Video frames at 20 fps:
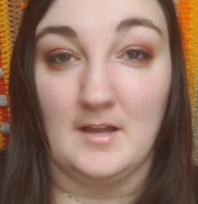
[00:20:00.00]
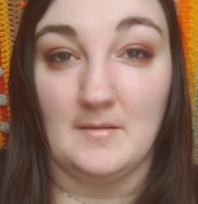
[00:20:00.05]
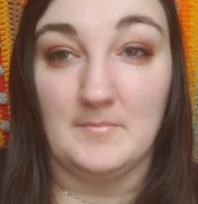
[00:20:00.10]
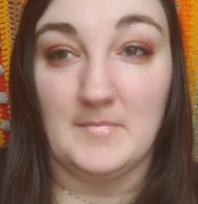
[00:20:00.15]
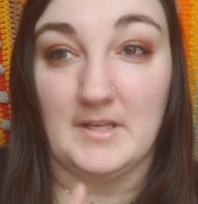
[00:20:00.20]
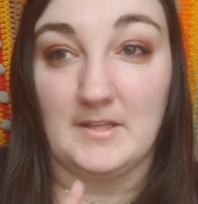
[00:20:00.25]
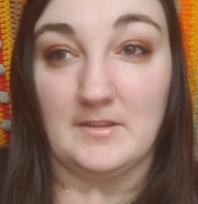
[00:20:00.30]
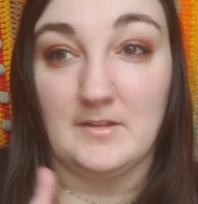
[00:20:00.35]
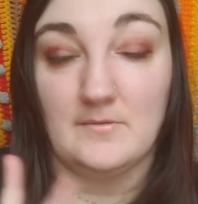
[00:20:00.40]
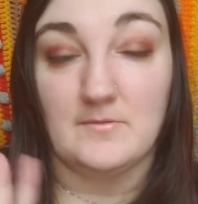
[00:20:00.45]

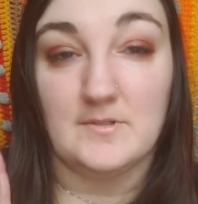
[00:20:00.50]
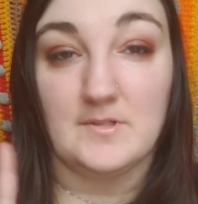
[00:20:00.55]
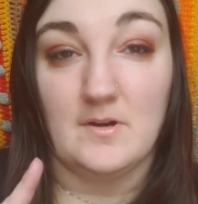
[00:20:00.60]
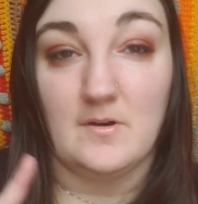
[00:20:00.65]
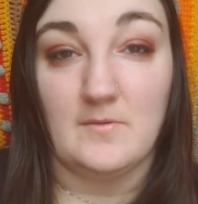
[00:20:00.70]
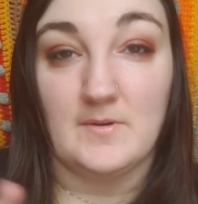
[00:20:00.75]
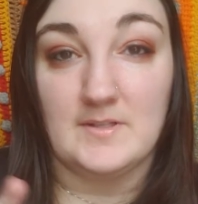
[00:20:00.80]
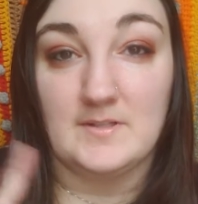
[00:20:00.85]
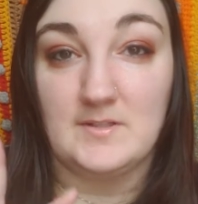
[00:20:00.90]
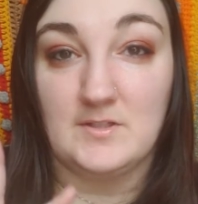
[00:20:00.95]
like there was
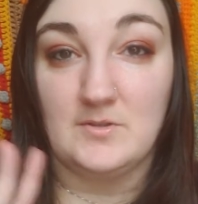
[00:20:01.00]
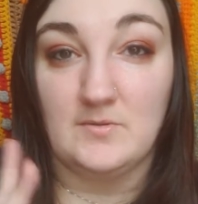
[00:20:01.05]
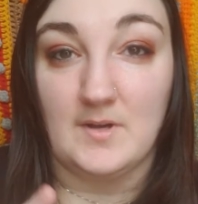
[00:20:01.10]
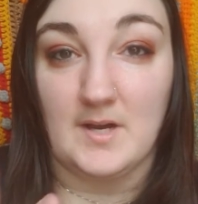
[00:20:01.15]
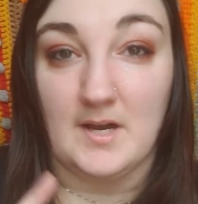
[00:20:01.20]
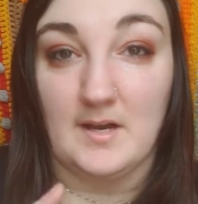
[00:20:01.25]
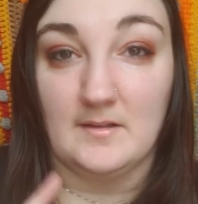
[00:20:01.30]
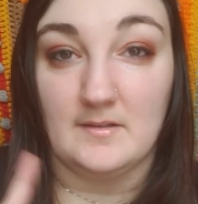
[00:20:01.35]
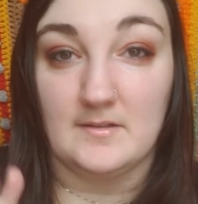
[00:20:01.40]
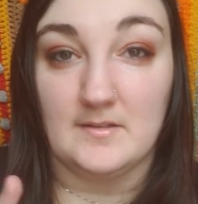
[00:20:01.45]
always two
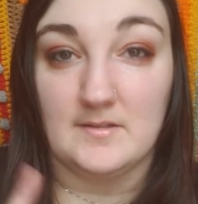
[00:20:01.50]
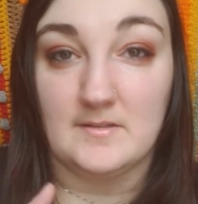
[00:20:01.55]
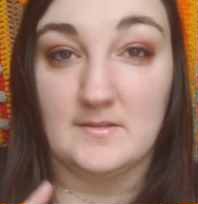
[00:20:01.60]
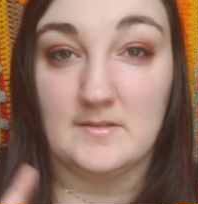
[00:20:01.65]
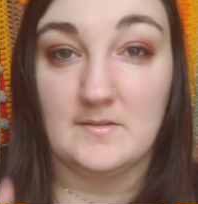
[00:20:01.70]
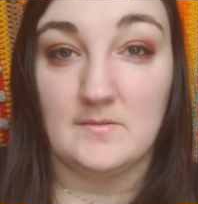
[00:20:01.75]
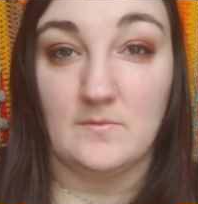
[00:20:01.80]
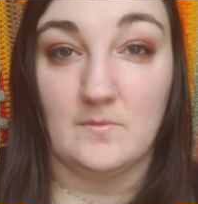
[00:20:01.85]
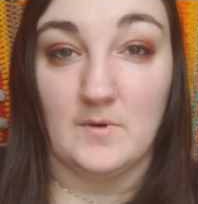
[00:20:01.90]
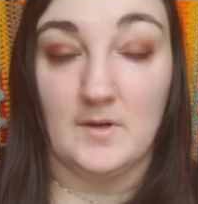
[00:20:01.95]

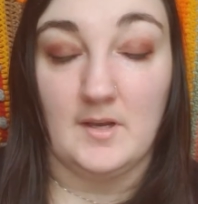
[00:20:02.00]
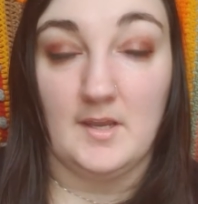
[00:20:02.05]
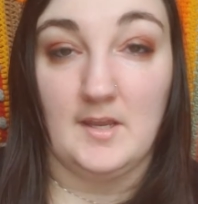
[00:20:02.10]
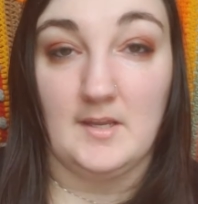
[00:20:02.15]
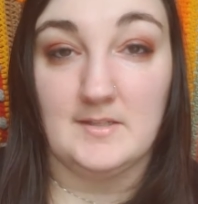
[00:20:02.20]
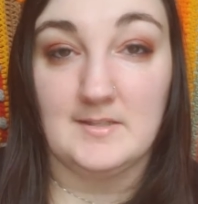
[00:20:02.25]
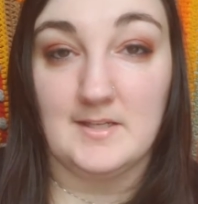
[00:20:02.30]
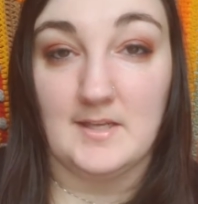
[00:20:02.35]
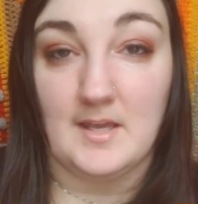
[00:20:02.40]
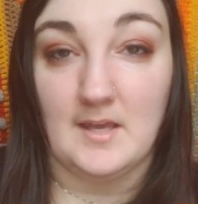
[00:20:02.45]
colors
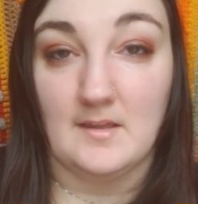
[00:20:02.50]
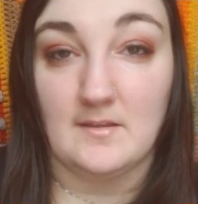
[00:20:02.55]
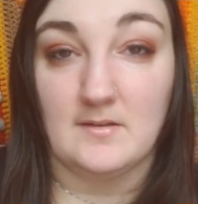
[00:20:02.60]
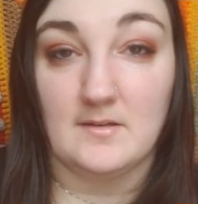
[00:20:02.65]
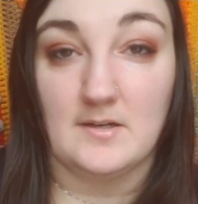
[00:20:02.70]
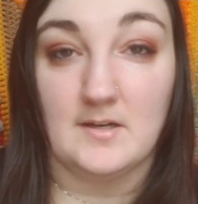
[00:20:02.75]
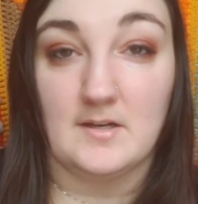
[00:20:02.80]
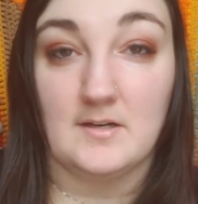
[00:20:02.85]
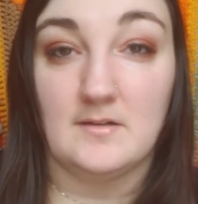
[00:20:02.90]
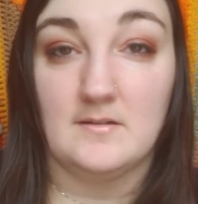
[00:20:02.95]
working
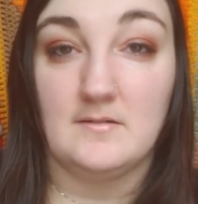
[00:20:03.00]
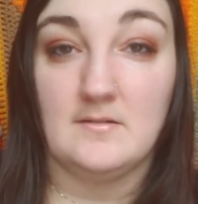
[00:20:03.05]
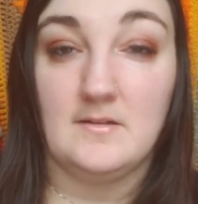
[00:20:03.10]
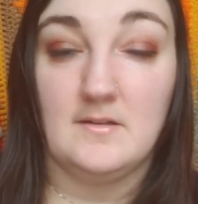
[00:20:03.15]
together,